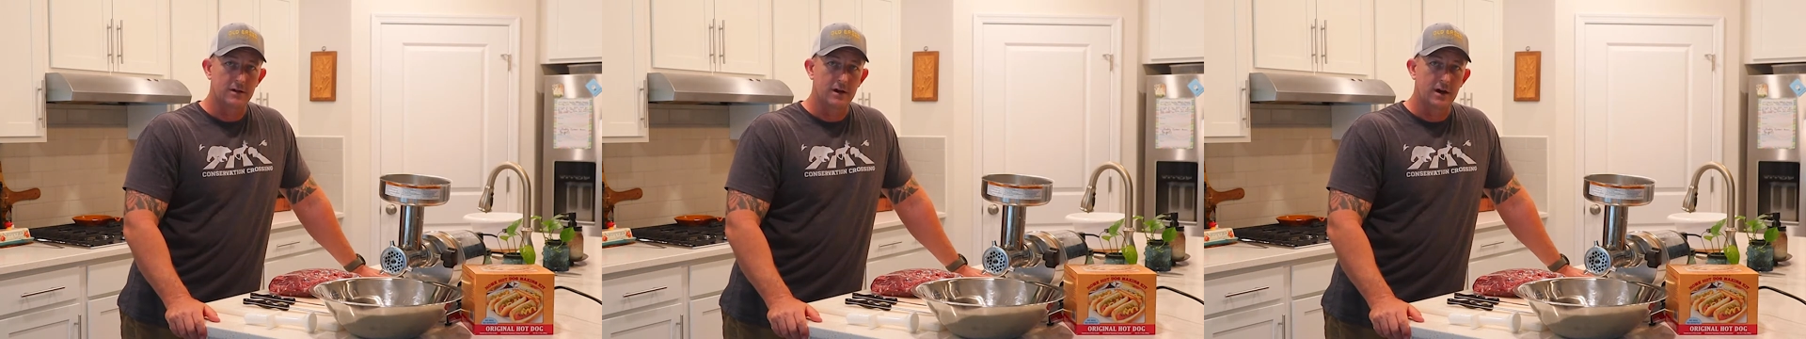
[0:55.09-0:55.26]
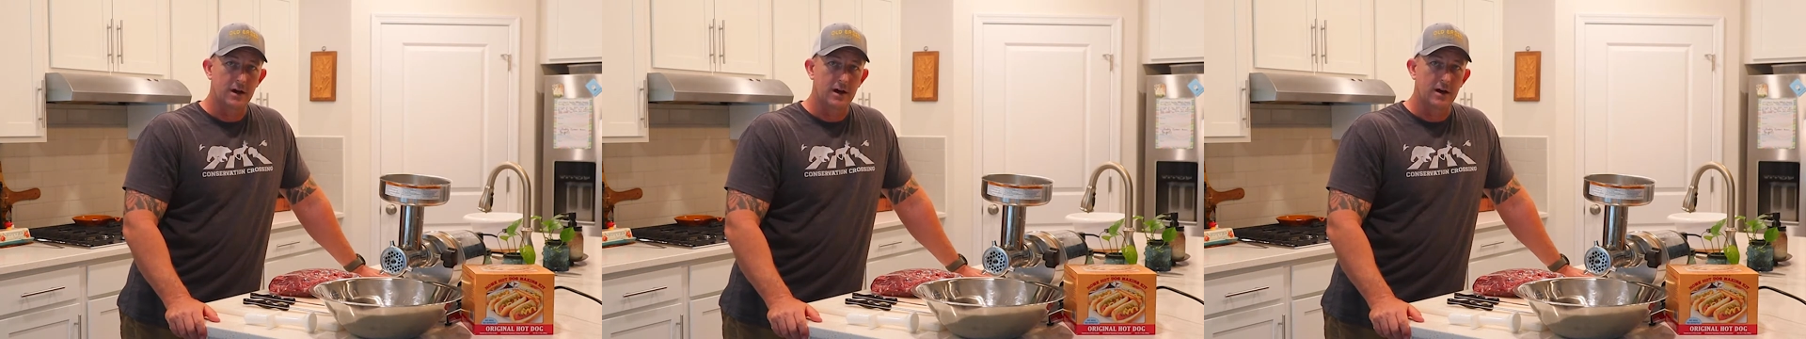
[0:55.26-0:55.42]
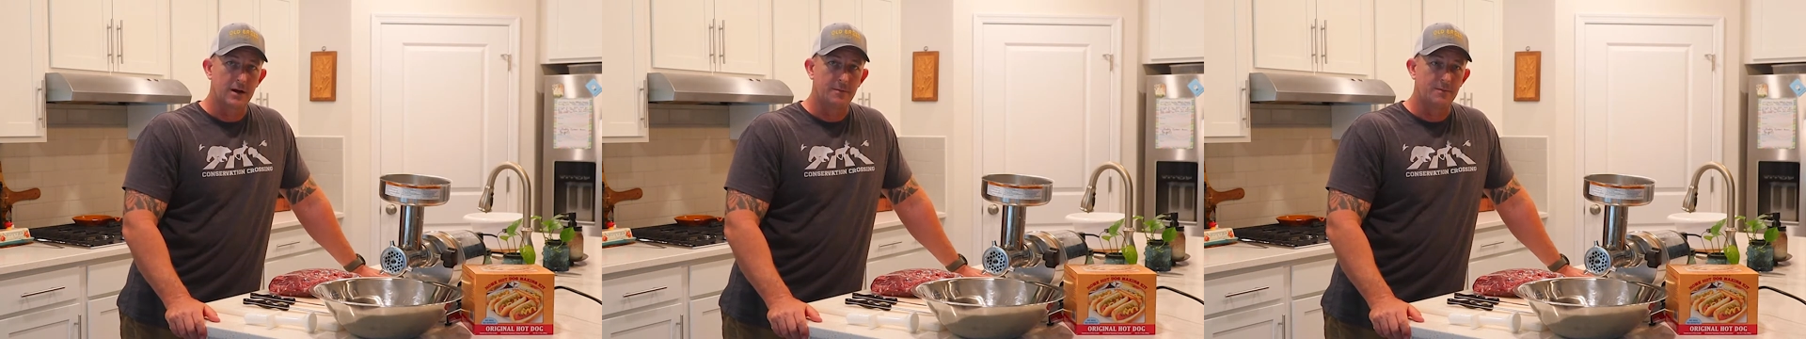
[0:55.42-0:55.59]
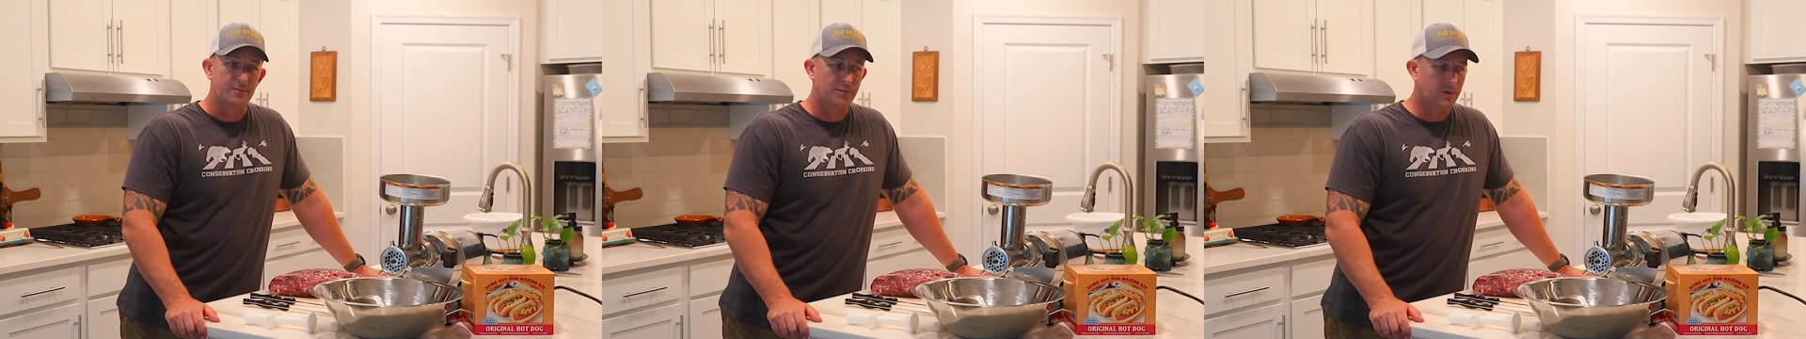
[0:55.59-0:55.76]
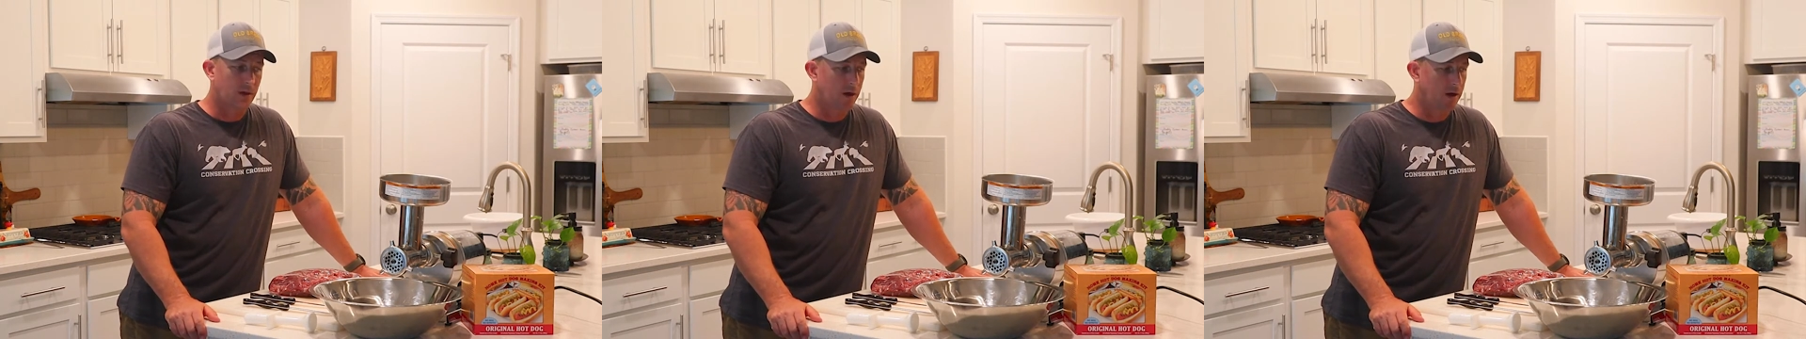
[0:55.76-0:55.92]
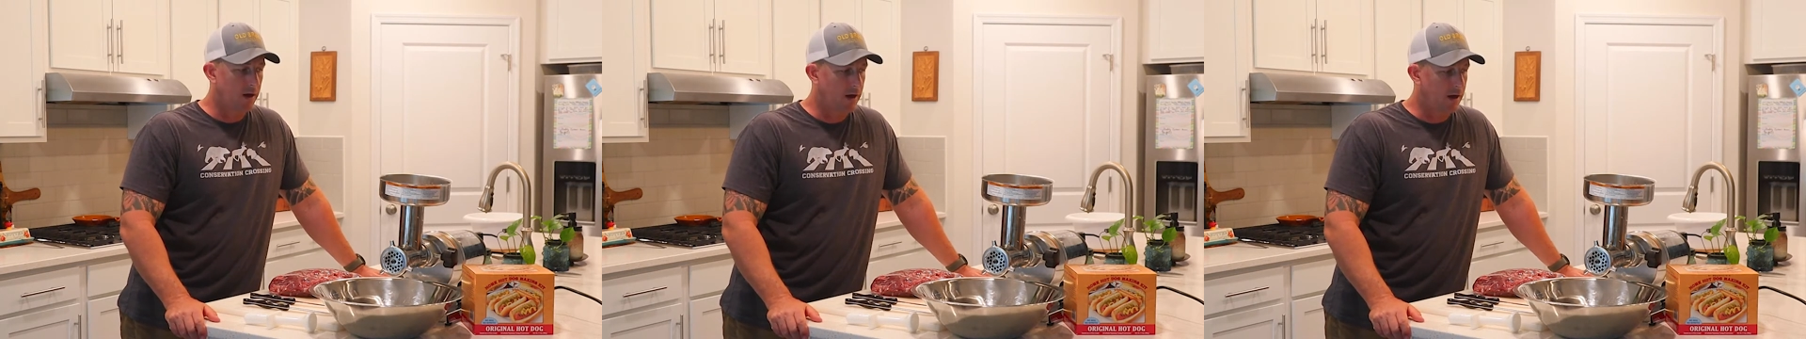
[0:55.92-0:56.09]
I
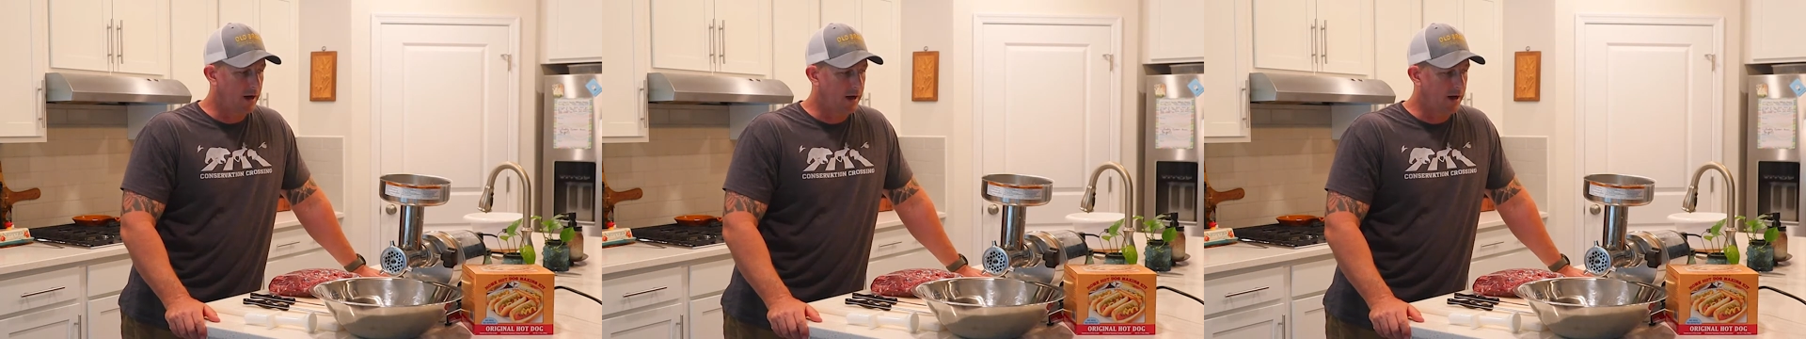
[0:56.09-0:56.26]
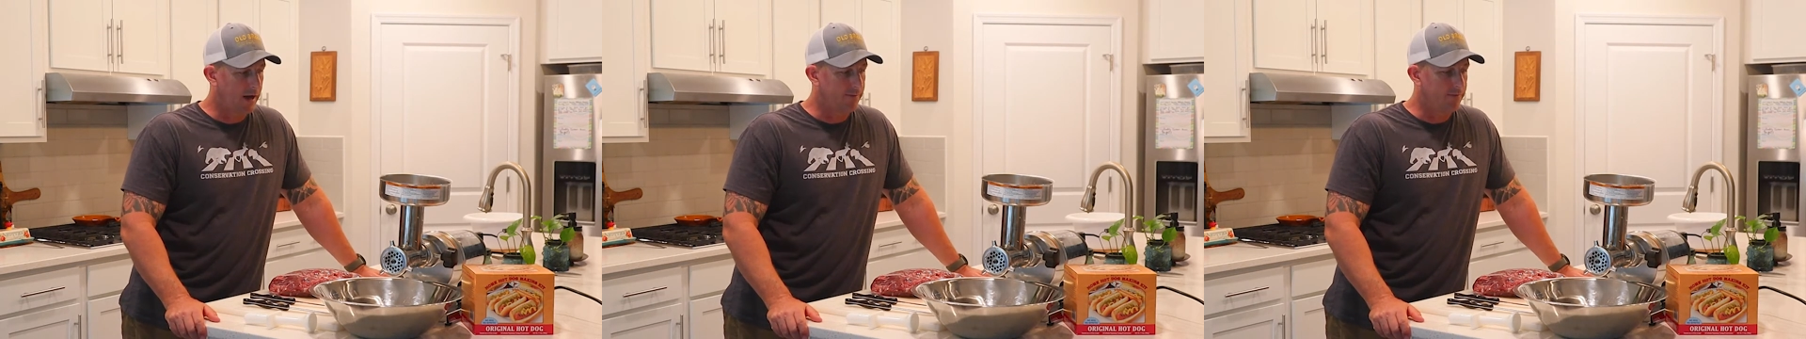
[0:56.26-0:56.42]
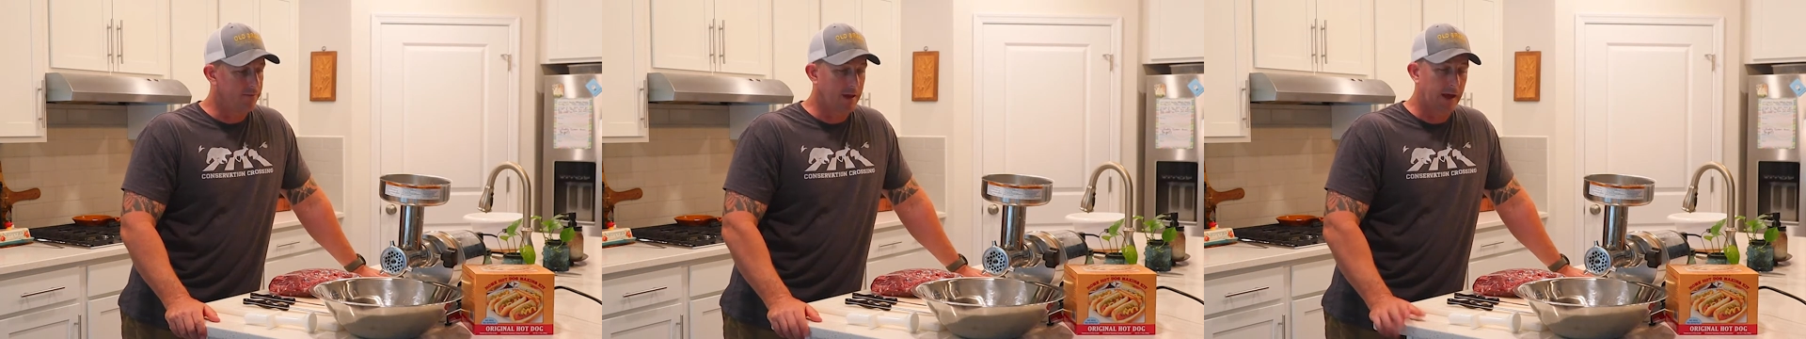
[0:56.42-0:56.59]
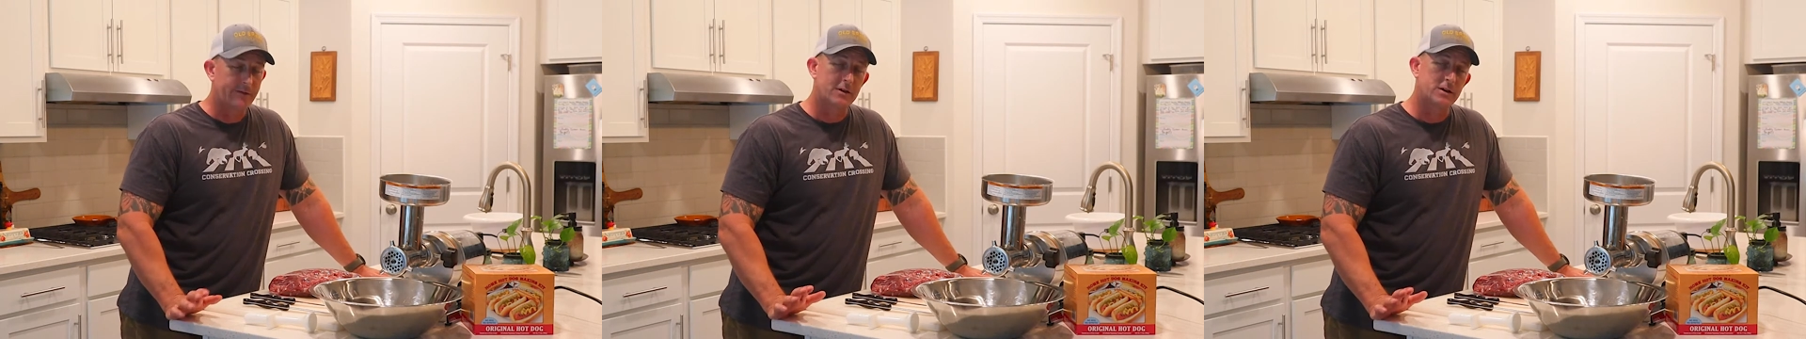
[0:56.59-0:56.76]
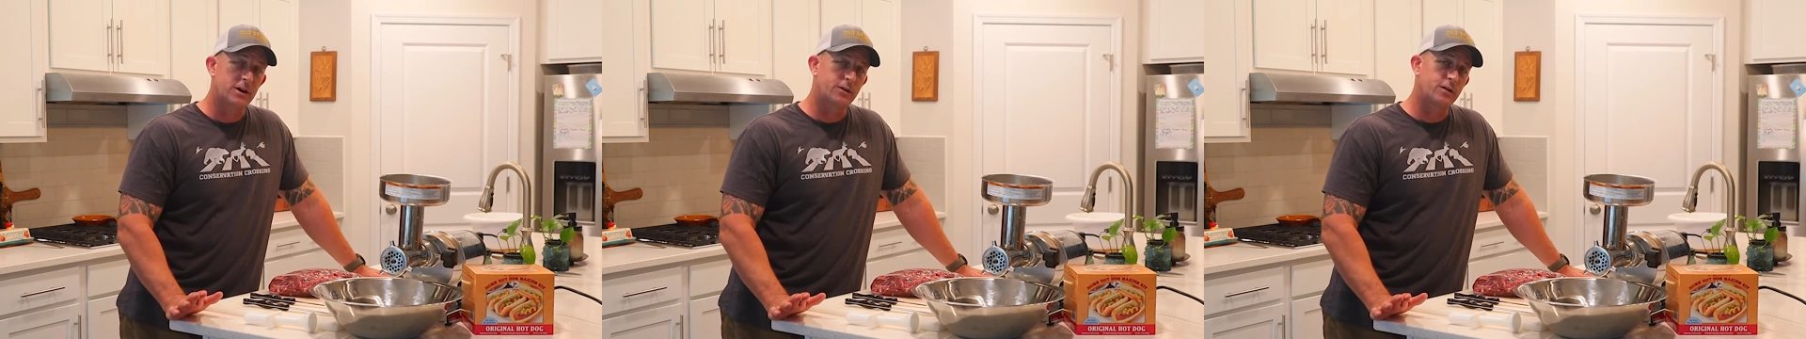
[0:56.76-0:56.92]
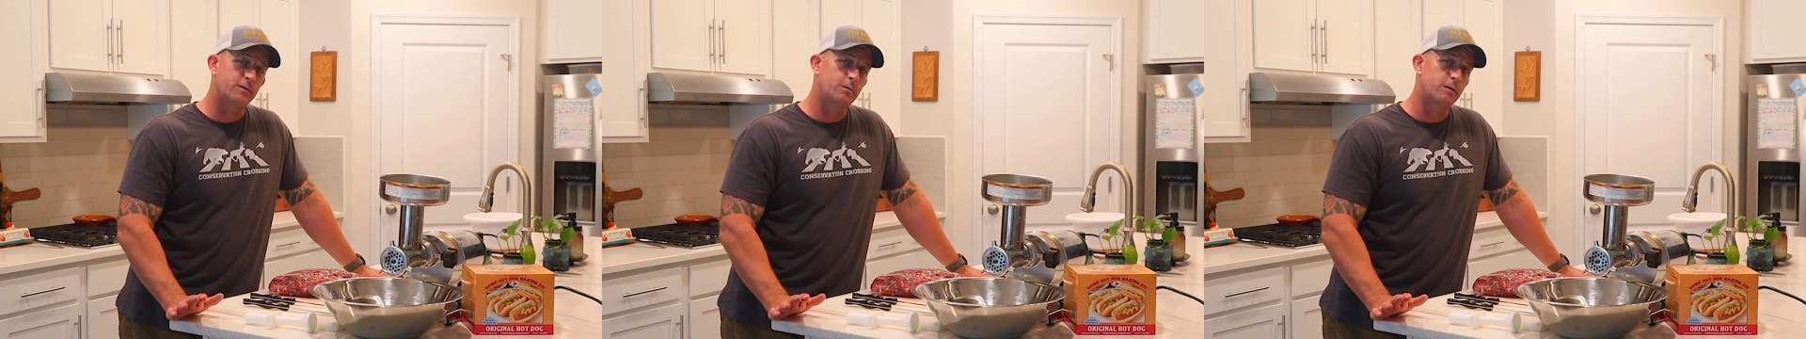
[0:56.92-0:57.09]
have never
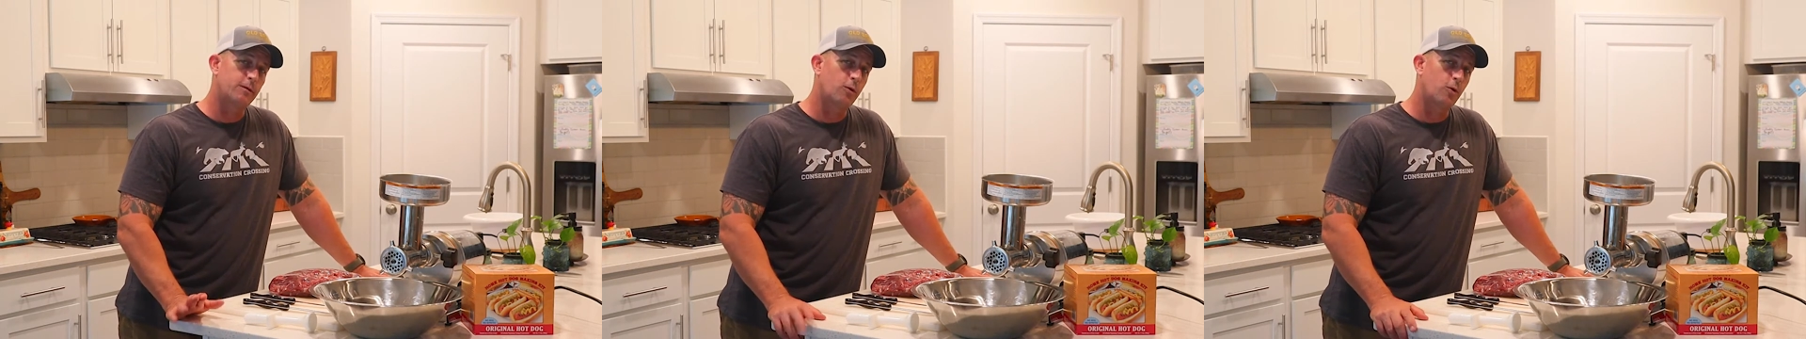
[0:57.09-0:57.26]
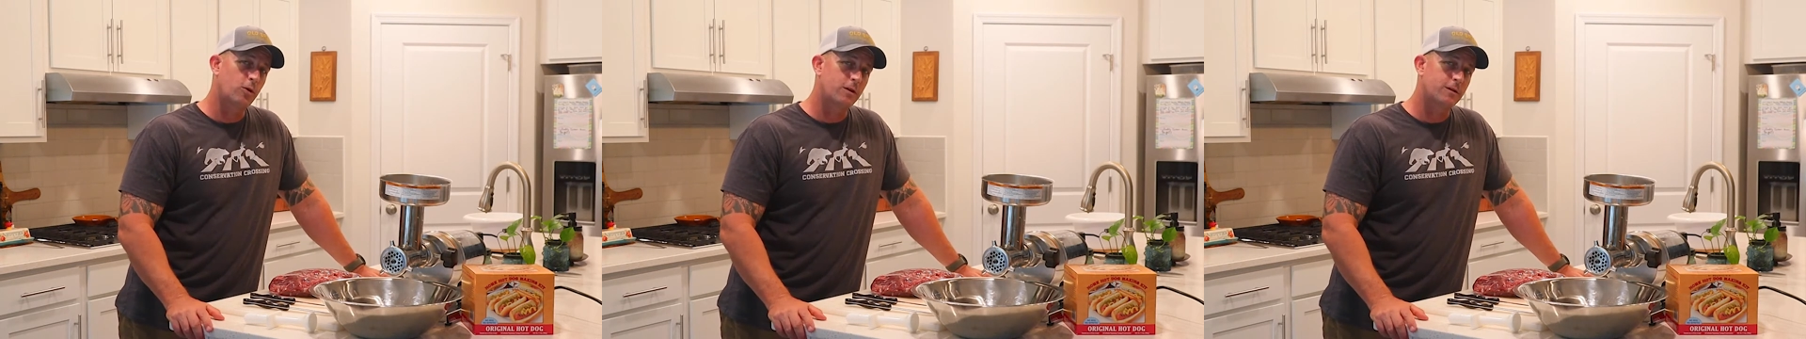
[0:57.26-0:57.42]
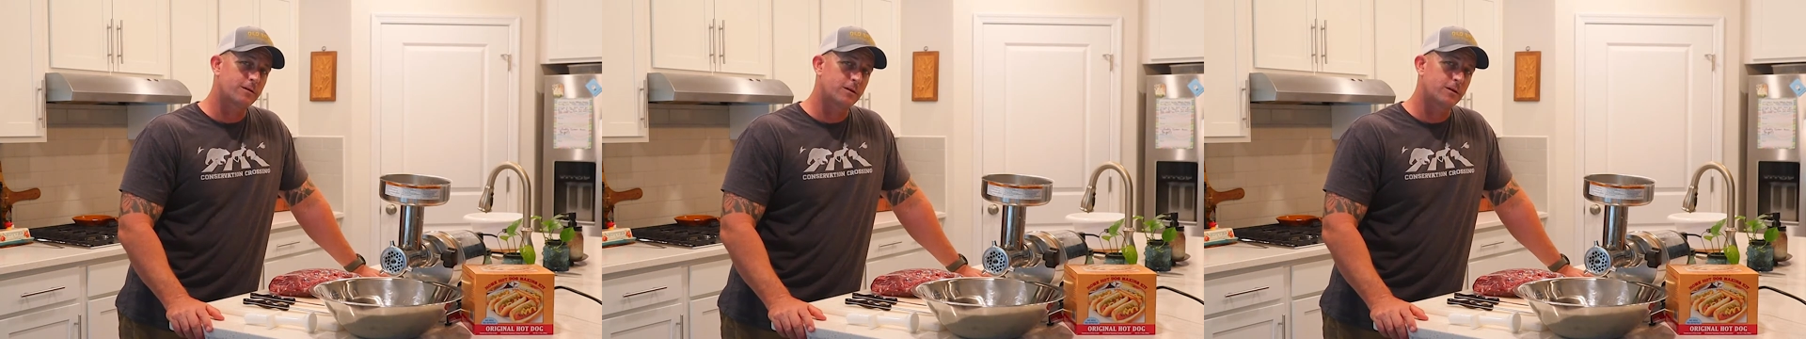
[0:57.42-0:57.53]
done this before,